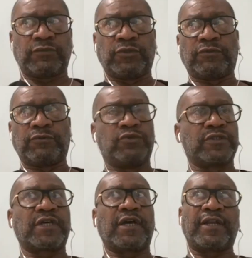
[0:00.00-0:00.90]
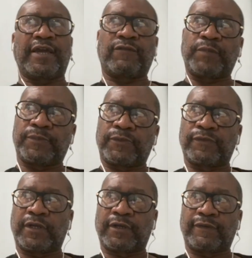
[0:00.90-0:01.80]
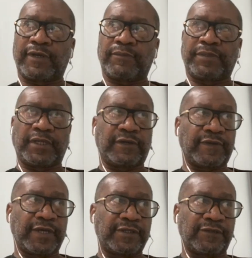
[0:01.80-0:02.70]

you just can't have people running around being